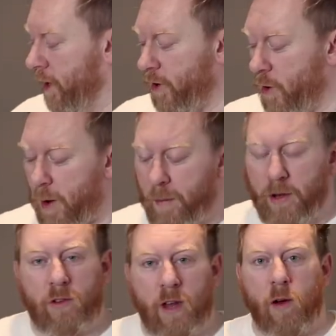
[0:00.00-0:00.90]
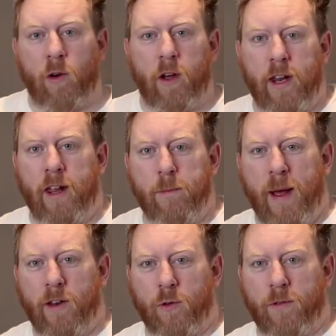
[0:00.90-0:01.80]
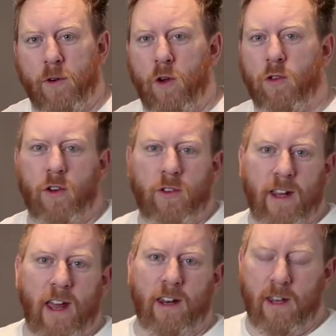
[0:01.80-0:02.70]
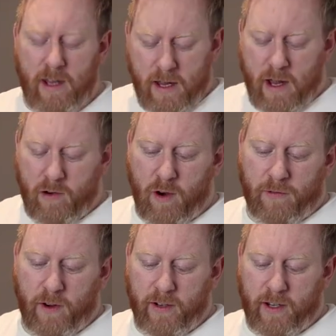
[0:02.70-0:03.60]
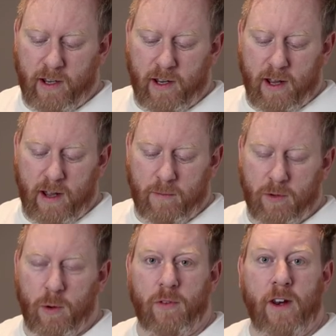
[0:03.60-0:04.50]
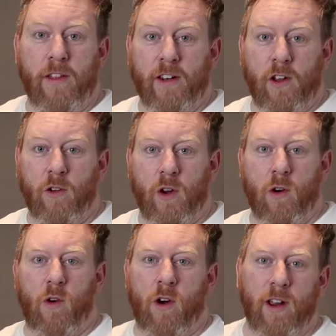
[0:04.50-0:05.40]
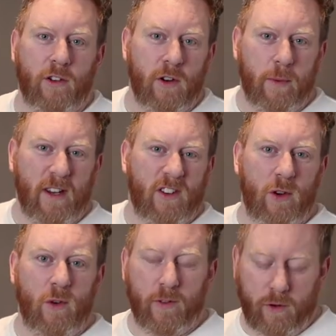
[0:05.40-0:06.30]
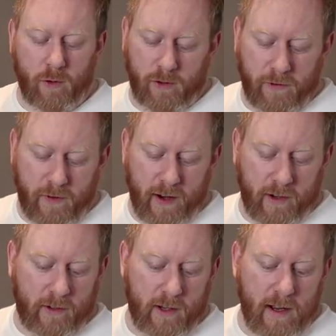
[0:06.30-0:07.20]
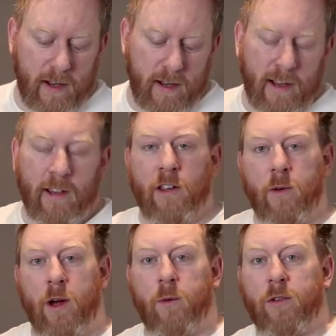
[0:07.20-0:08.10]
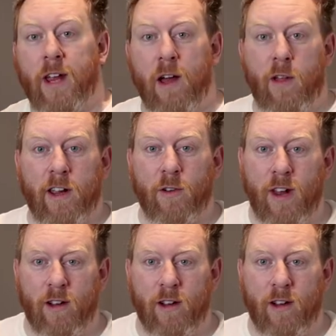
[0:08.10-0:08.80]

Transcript: So I might outline it in pencil first just to get a rough idea. so if anything does go wrong, it shouldn't be too difficult to fix. So uh, we'll see how that goes